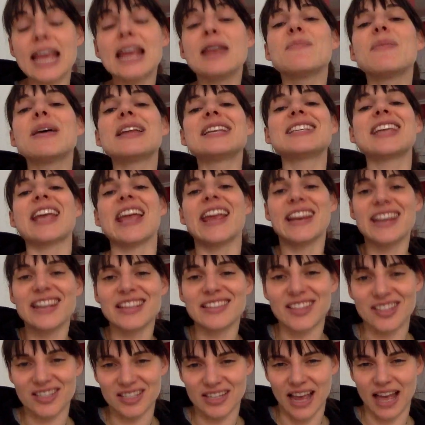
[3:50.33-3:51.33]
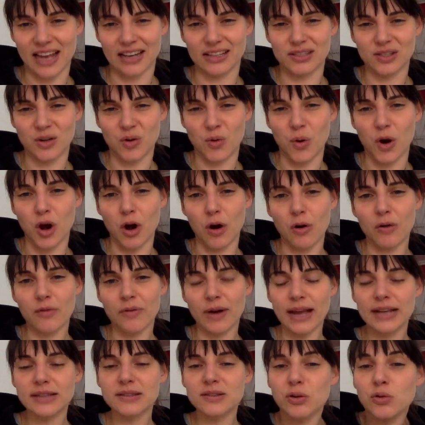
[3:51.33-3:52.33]
in maintaining the status quo,
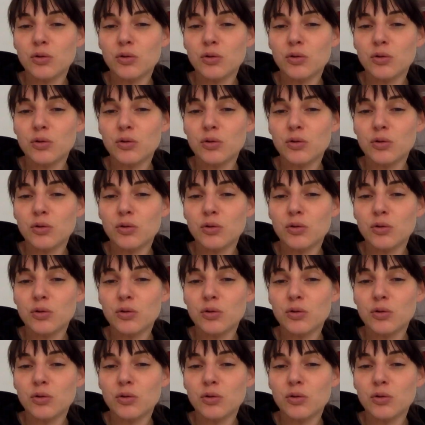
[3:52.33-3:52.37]
right?